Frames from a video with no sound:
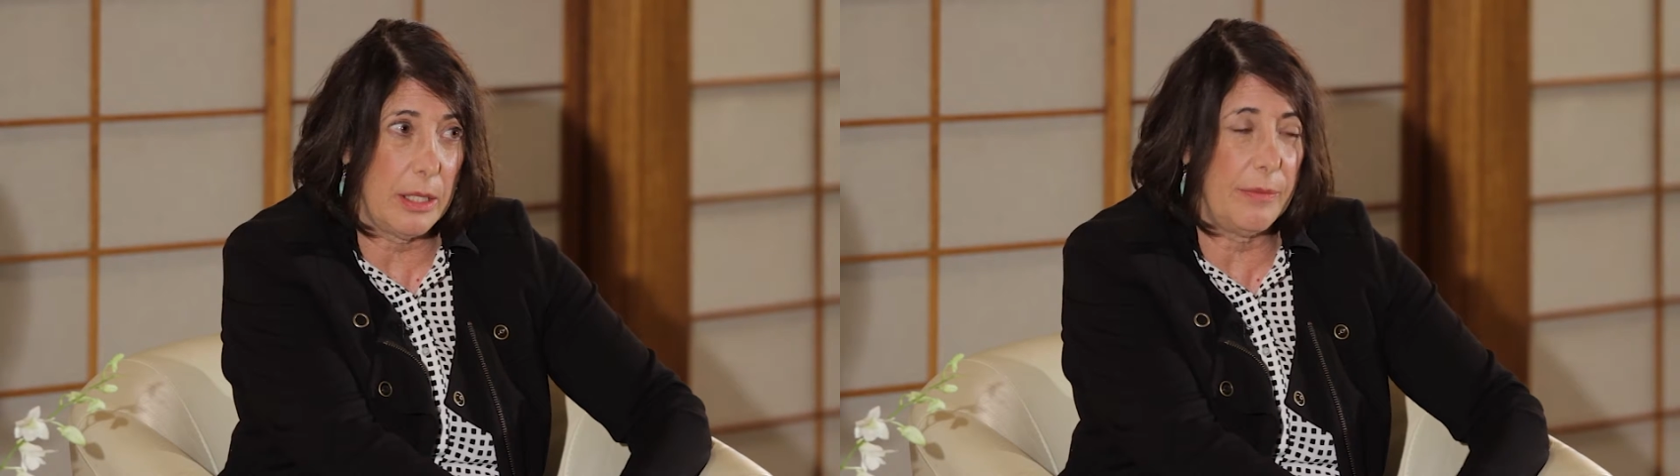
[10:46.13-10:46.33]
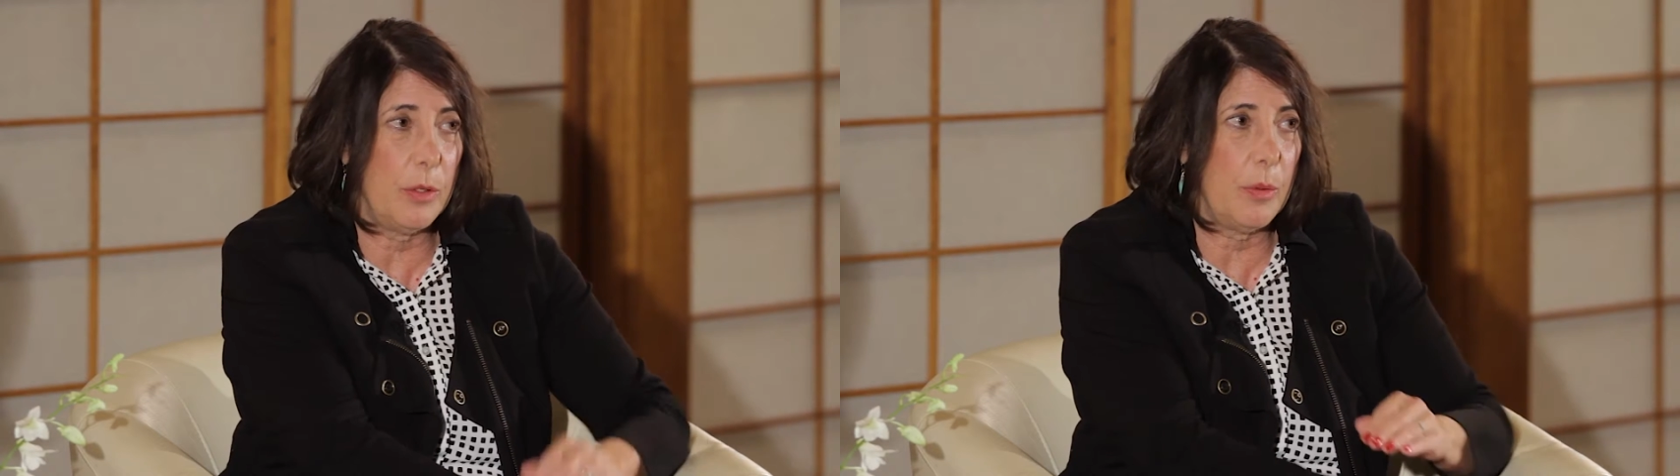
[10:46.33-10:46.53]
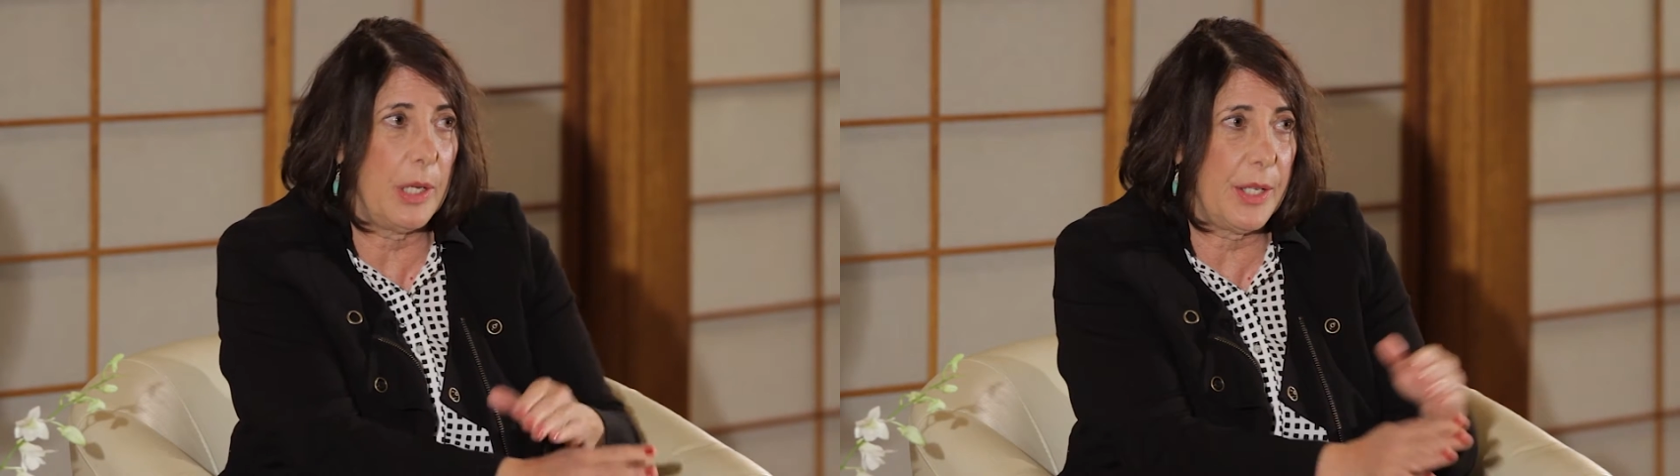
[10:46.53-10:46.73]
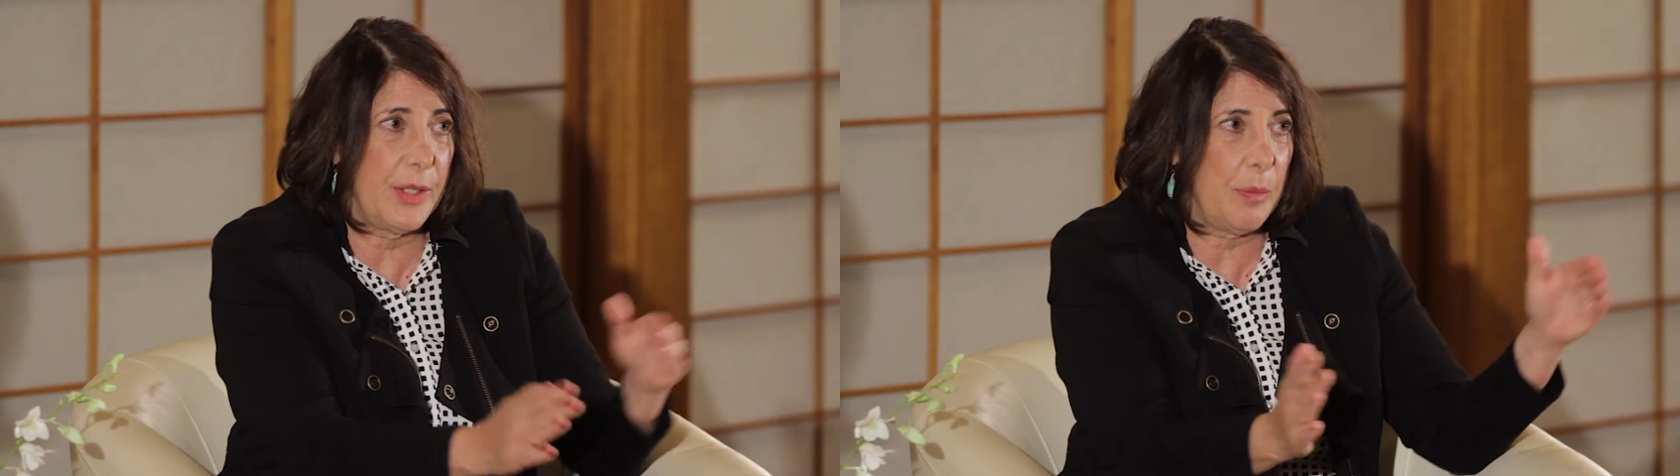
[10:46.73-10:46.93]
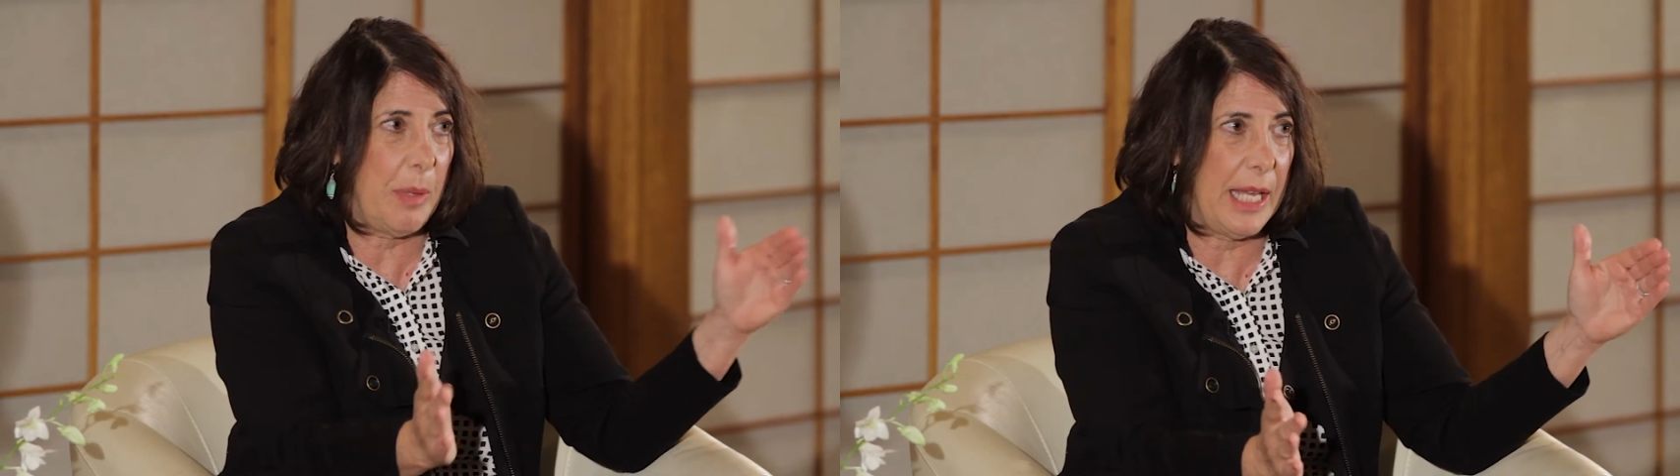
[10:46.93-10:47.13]
if you
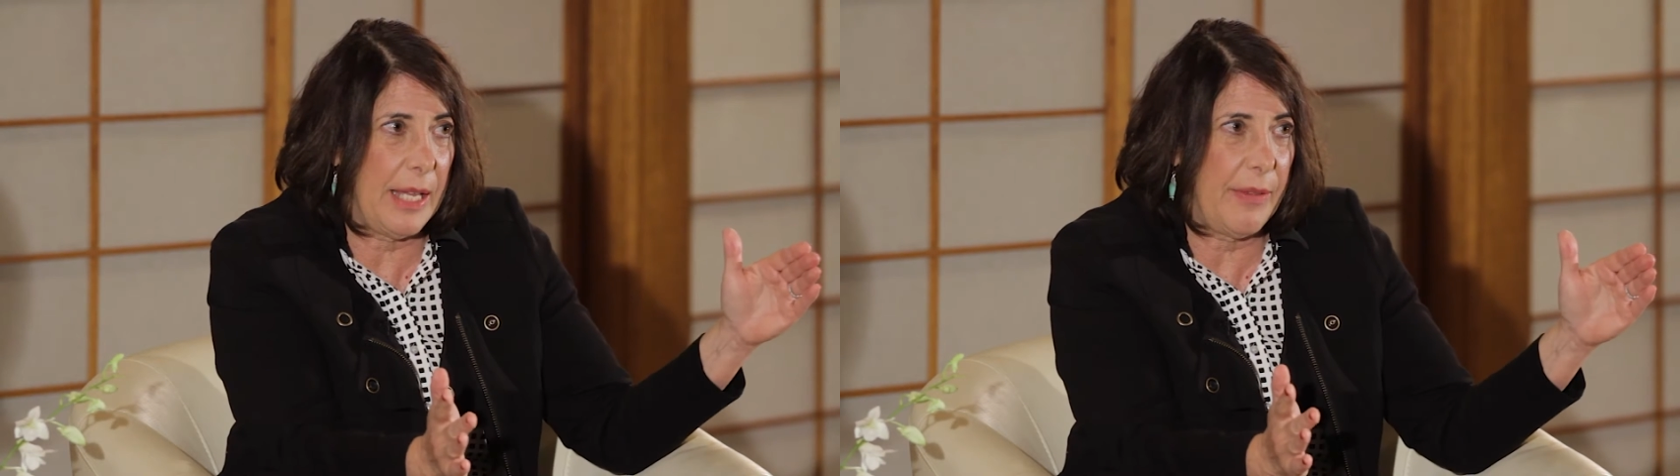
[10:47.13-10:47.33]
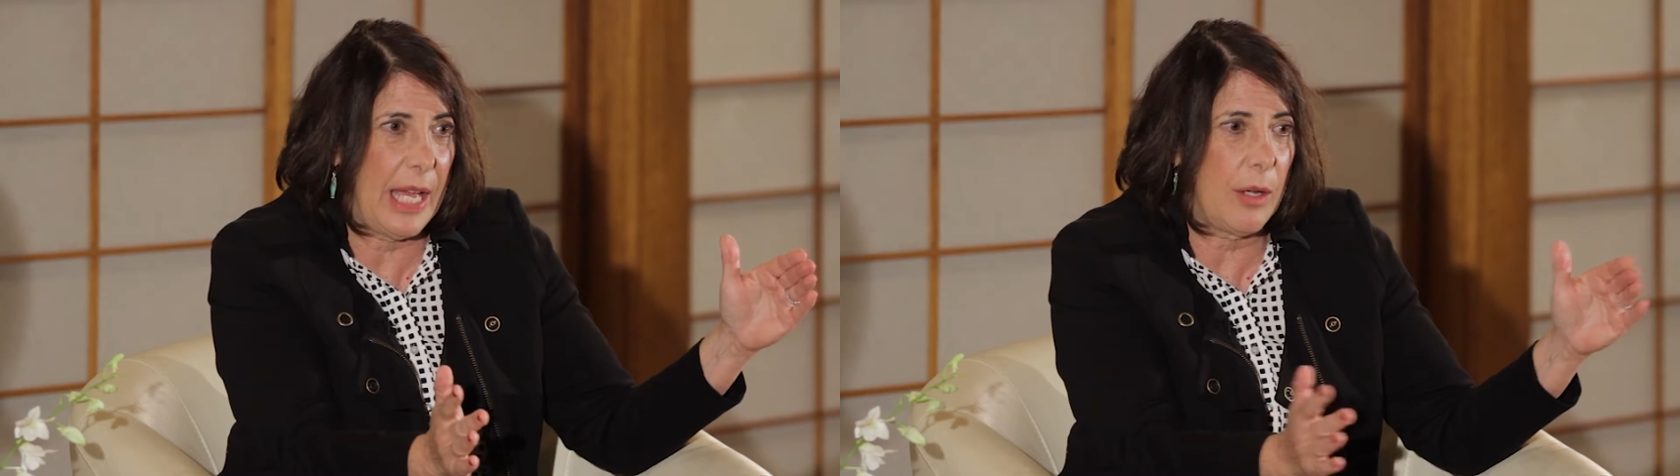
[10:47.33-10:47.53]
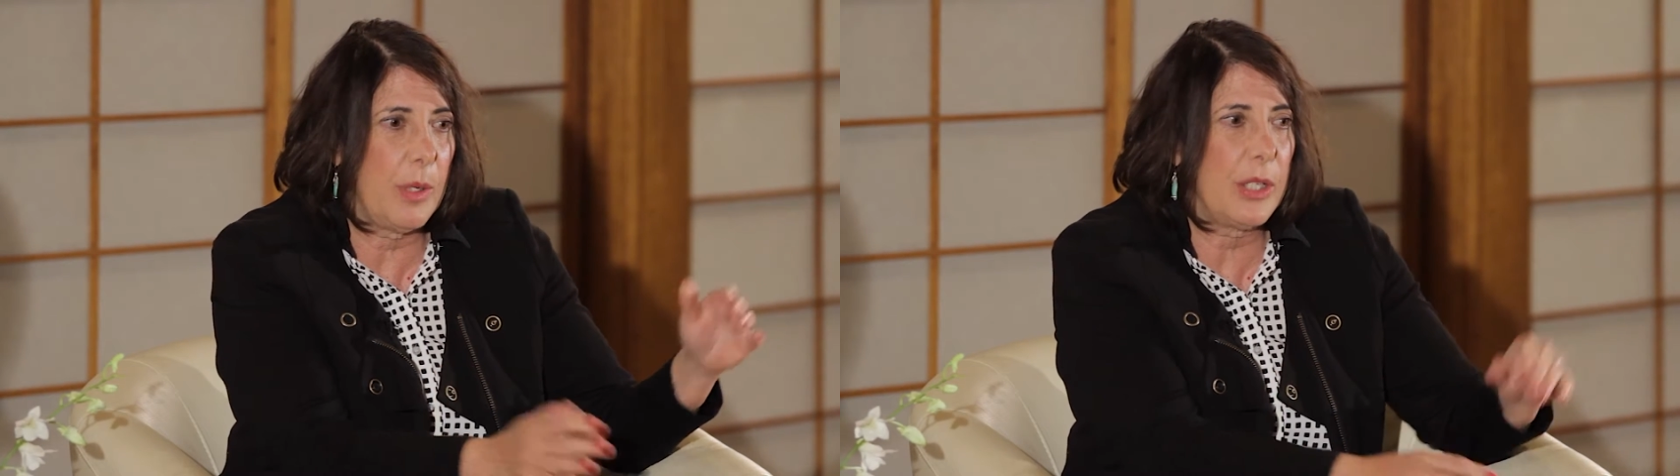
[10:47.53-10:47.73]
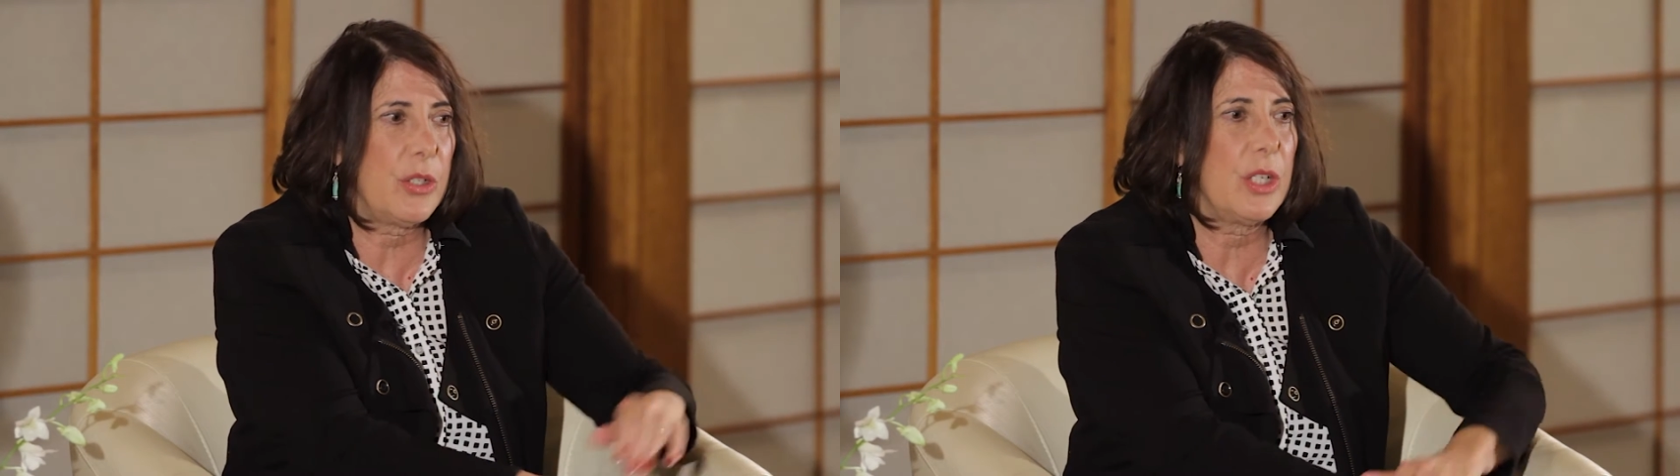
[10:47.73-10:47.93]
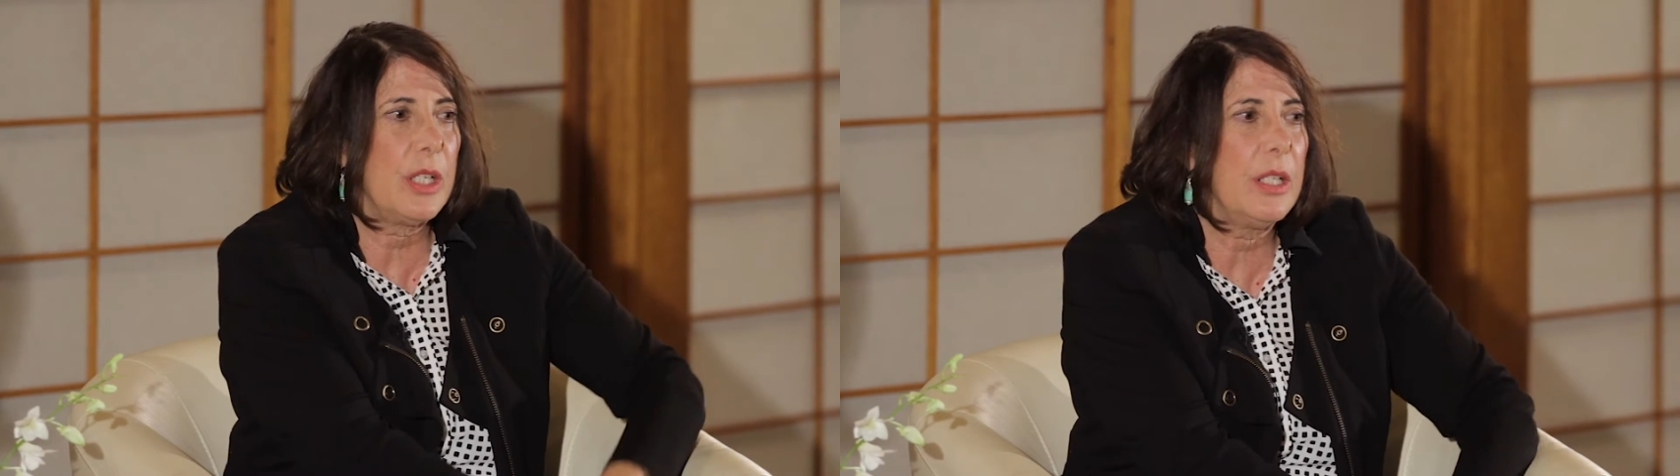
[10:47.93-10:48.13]
expand that
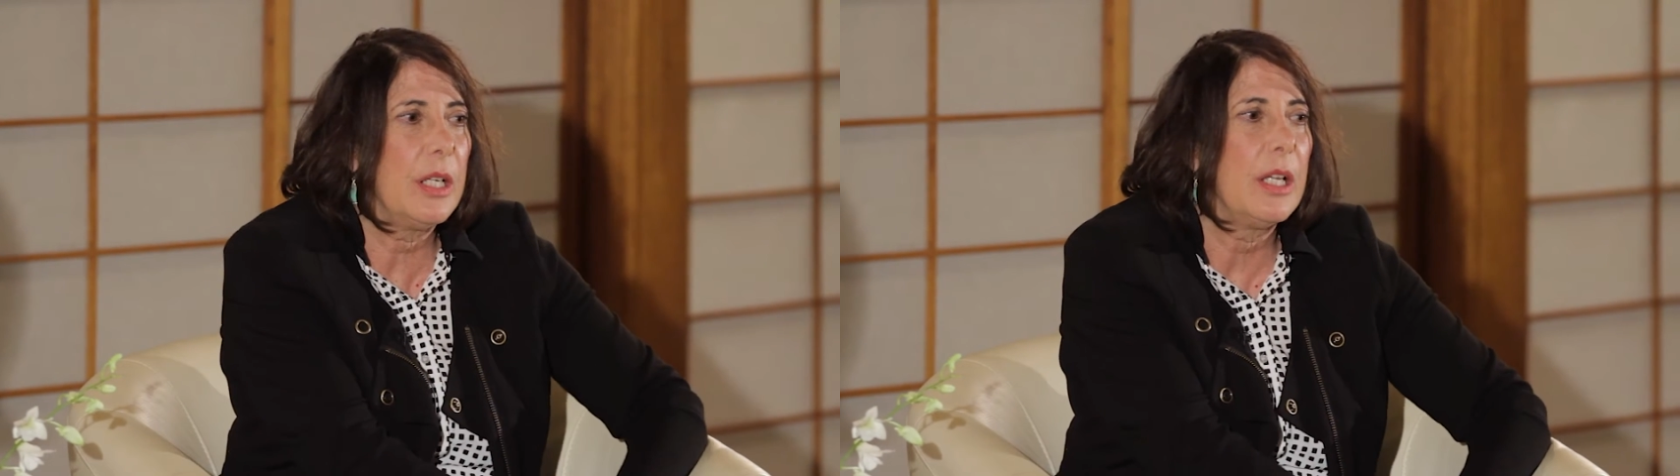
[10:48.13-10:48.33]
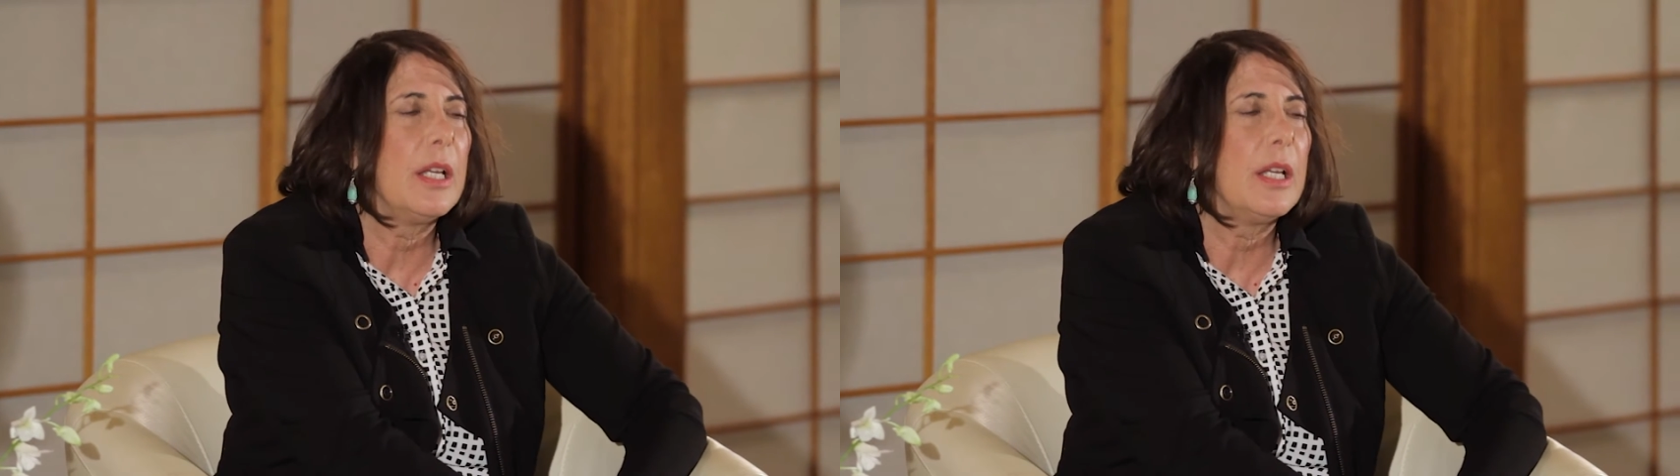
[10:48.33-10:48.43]
question?